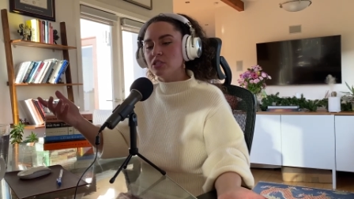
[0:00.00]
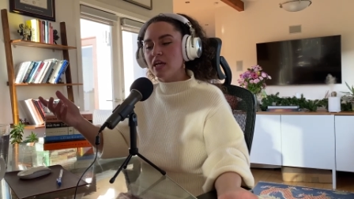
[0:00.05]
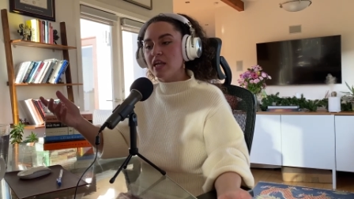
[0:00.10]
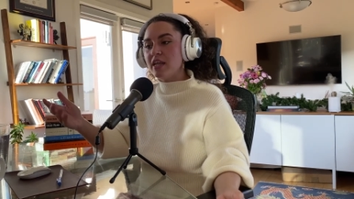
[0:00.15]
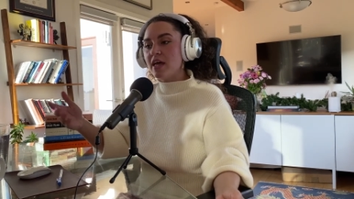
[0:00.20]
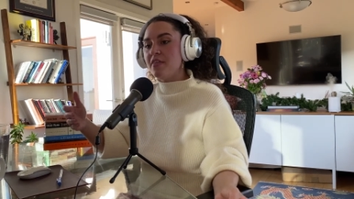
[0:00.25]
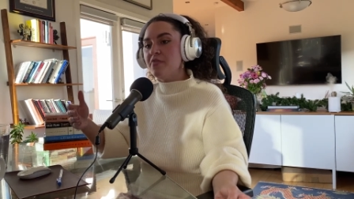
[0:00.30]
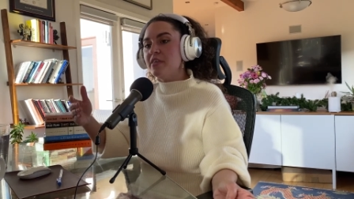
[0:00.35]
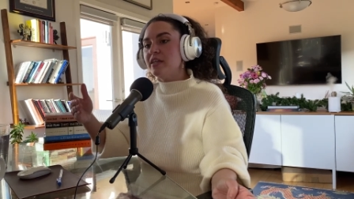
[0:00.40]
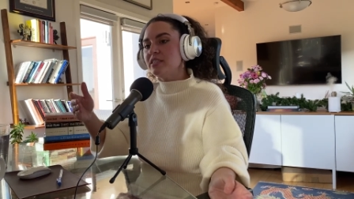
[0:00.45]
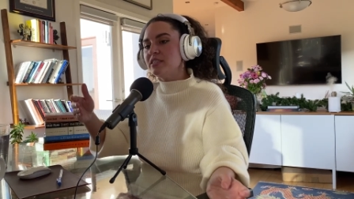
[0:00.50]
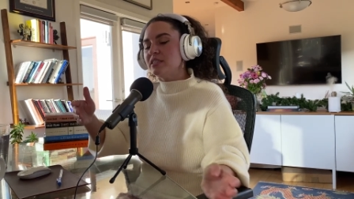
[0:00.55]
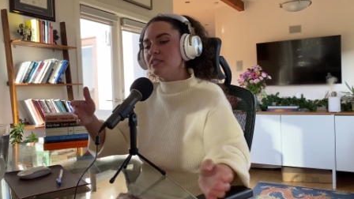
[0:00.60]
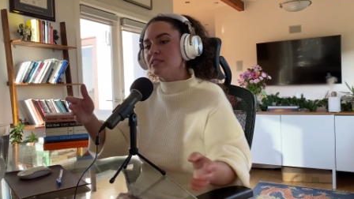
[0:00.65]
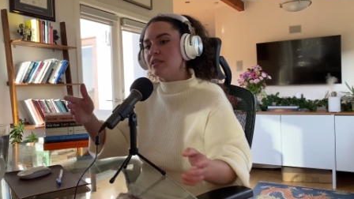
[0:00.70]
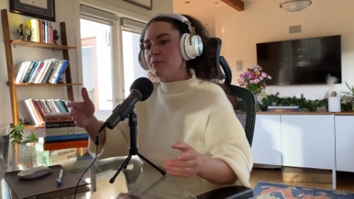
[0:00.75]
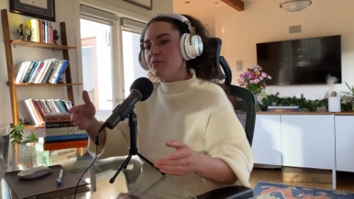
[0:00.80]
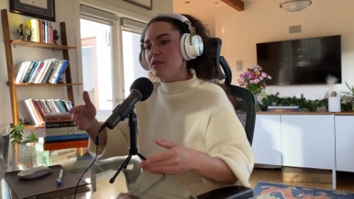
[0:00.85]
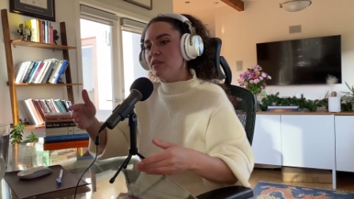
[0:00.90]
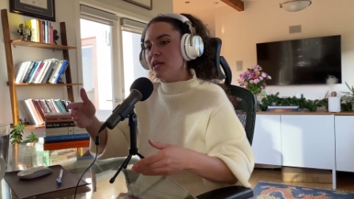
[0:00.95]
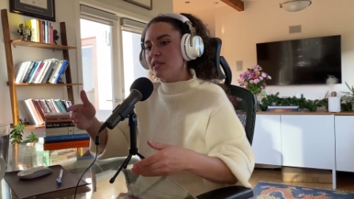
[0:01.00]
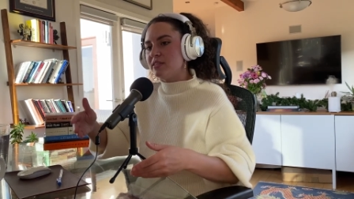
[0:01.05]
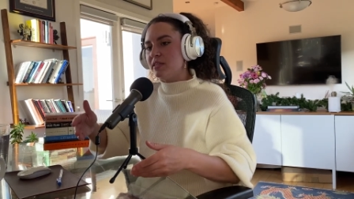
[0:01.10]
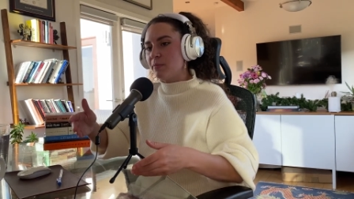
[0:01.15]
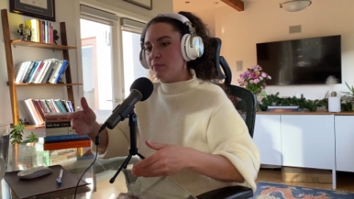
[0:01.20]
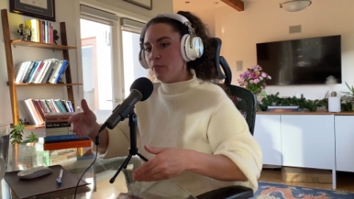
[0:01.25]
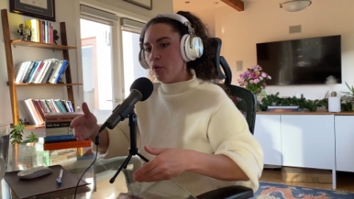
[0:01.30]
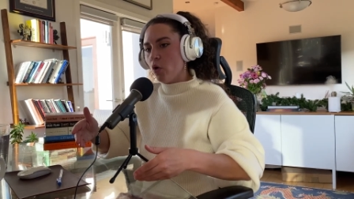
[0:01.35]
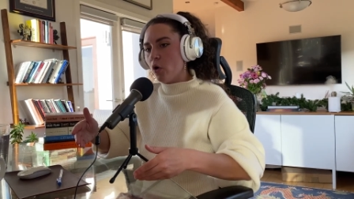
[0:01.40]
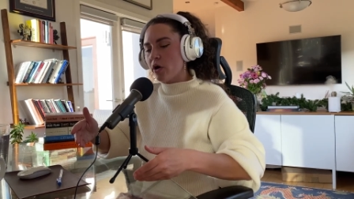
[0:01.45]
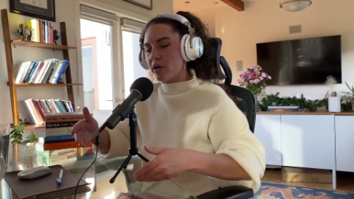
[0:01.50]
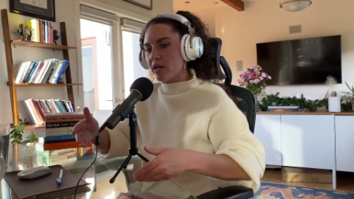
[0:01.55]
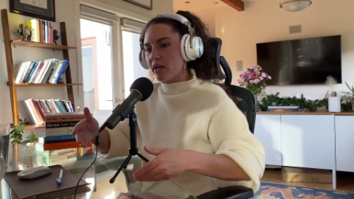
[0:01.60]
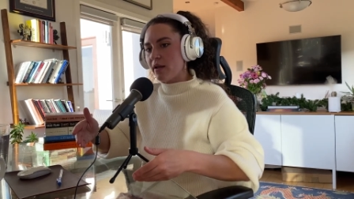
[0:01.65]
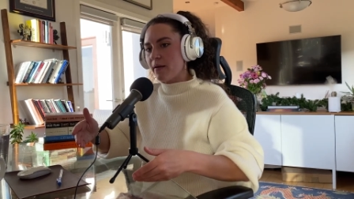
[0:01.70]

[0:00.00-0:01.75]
Oh, and you see that. That's important.